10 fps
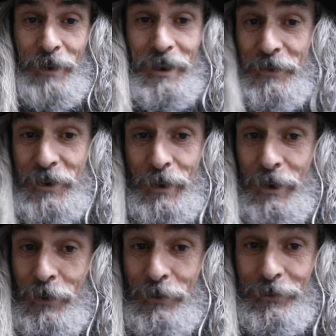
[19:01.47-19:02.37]
one of
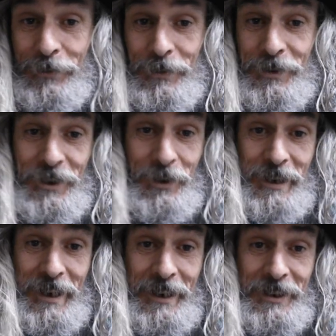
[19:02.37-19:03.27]
12
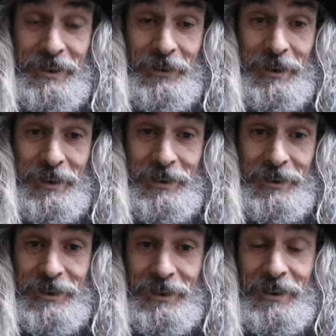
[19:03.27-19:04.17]
zodiac
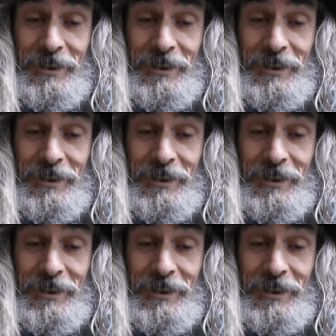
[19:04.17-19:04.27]
signs.